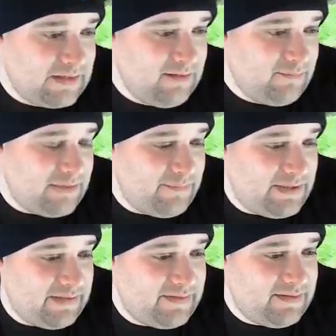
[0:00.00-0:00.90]
My
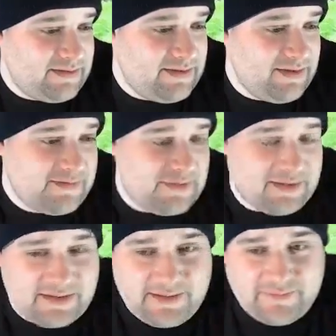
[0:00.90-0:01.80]
python changed my
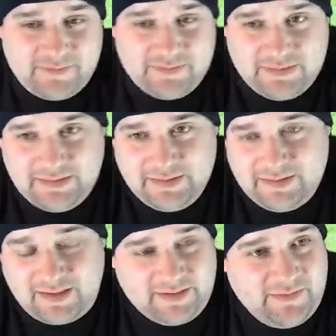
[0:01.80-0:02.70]
life.
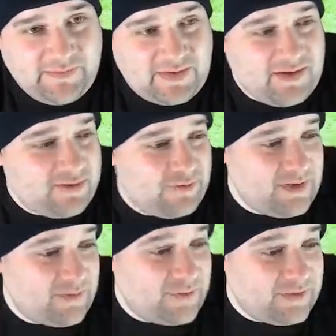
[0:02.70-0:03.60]
I use the
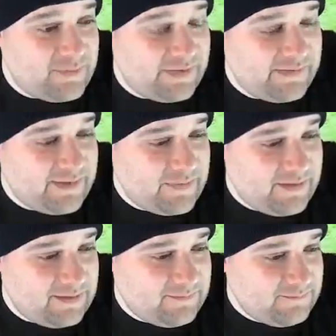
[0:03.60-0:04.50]
Aquarium one, but same
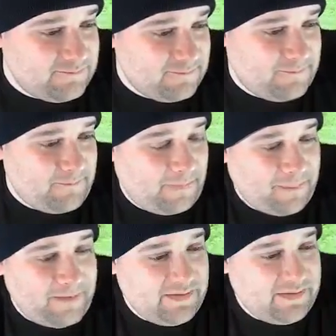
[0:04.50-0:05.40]
thing.
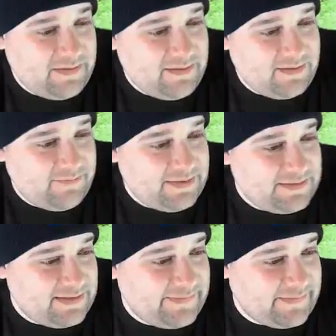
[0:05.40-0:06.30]
And they are
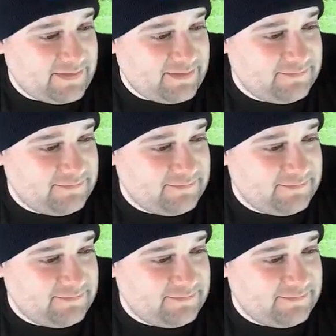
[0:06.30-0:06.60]
fantastic.